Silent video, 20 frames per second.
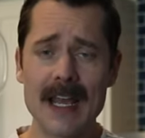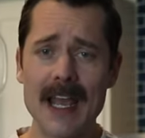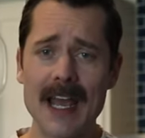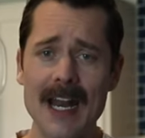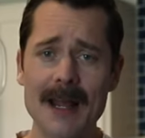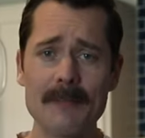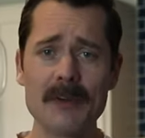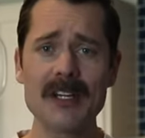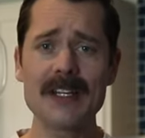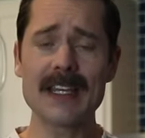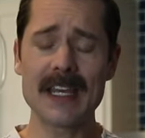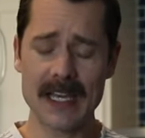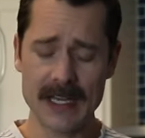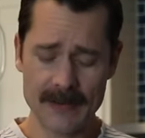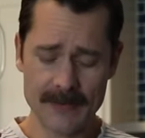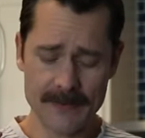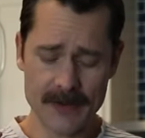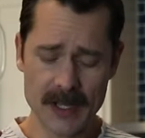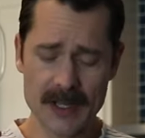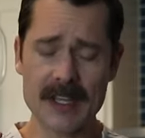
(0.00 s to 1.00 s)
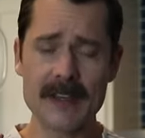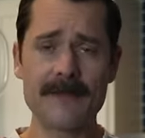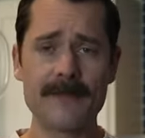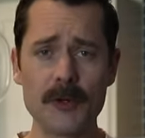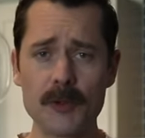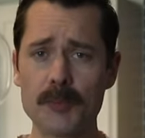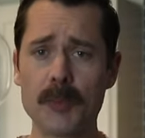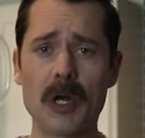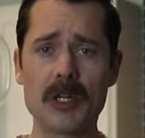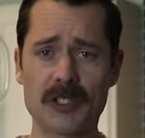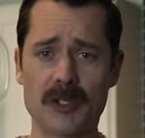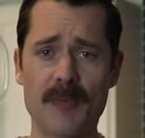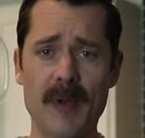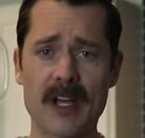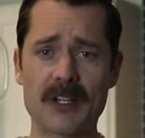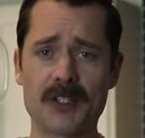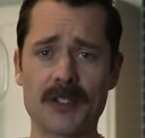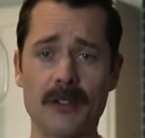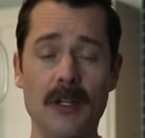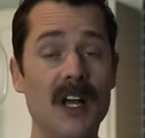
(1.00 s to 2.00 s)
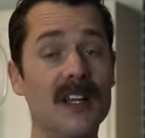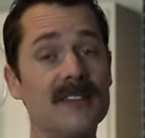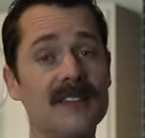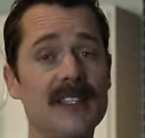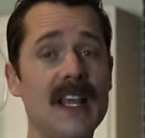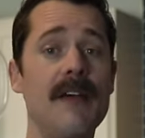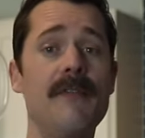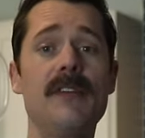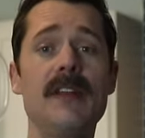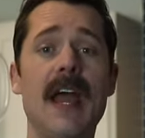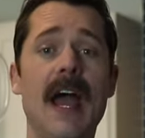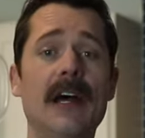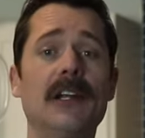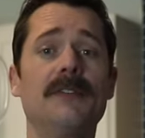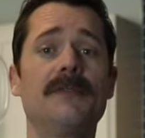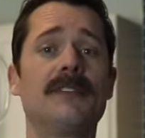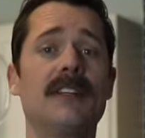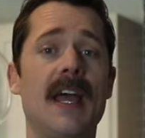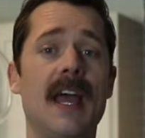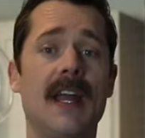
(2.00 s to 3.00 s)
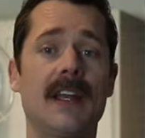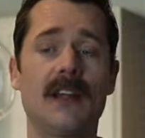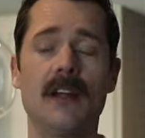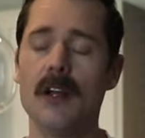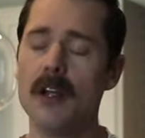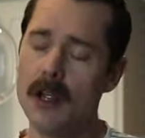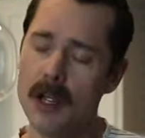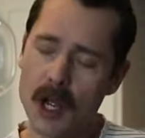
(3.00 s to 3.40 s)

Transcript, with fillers: and I'm gonna give the football special a 7 out of 10.